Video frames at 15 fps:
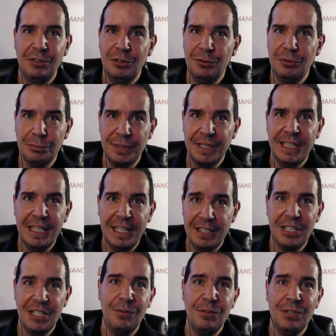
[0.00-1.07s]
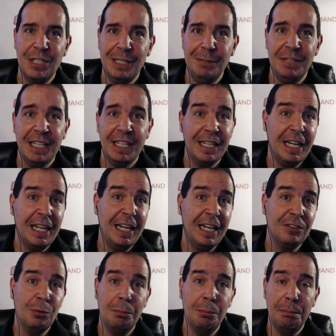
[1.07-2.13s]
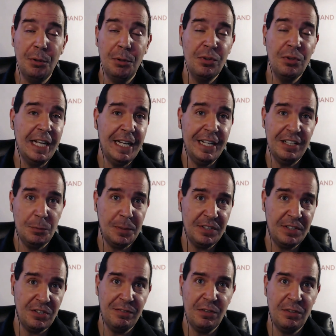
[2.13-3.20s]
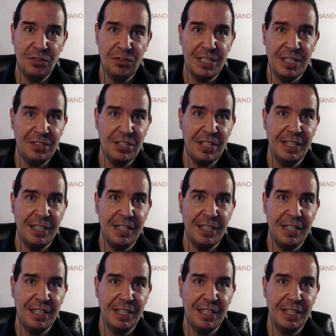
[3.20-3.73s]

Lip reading: great SEO team that can handle both aspects of those things,